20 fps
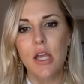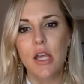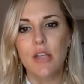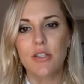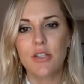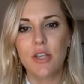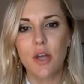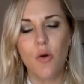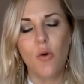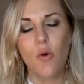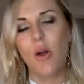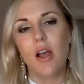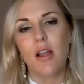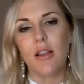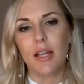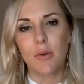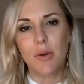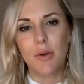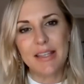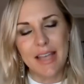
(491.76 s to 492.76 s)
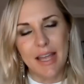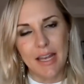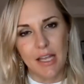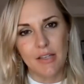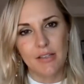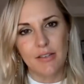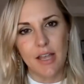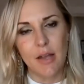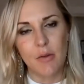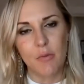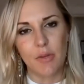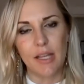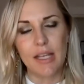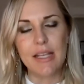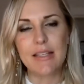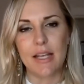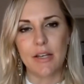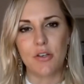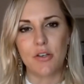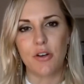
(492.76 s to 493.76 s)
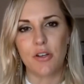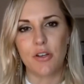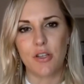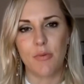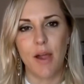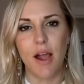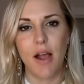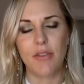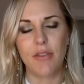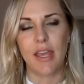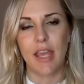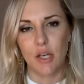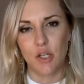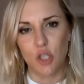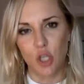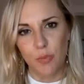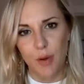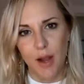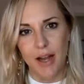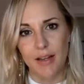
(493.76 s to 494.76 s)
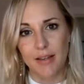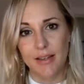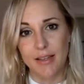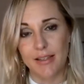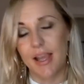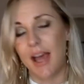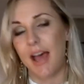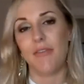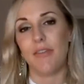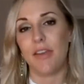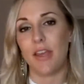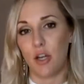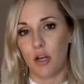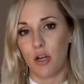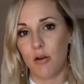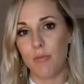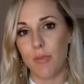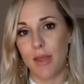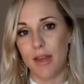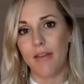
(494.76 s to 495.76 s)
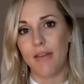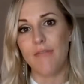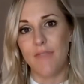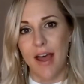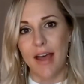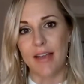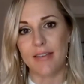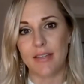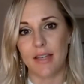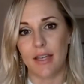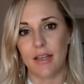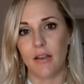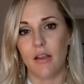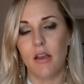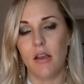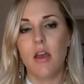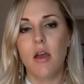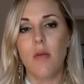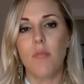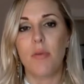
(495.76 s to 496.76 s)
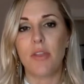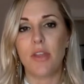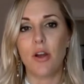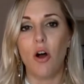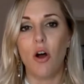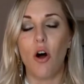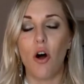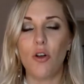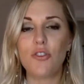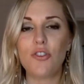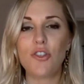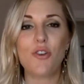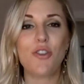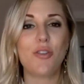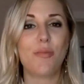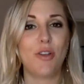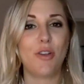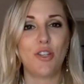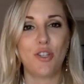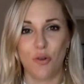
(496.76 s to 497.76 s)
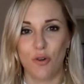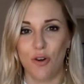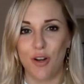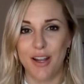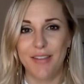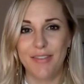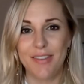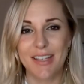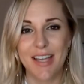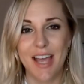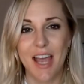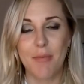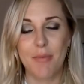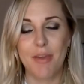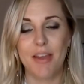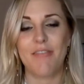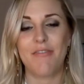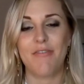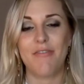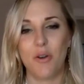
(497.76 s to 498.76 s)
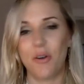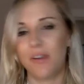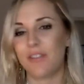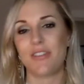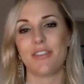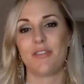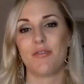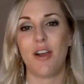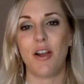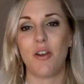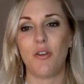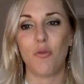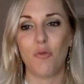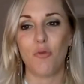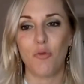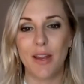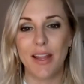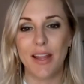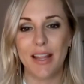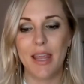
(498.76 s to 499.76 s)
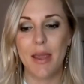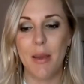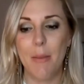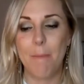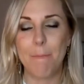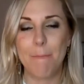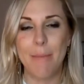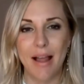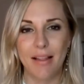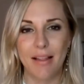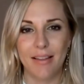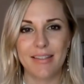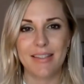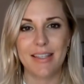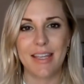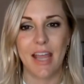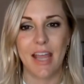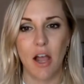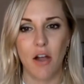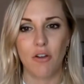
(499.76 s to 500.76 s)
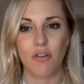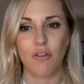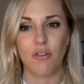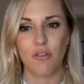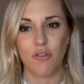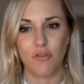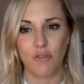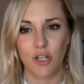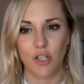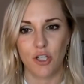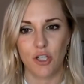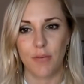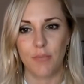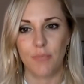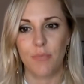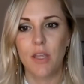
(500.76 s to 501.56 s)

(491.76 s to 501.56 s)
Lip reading: So like we said, it really centers around the age-old practice of intermittent fasting, but then also the majority of the time it focuses around really balancing out your nutrition.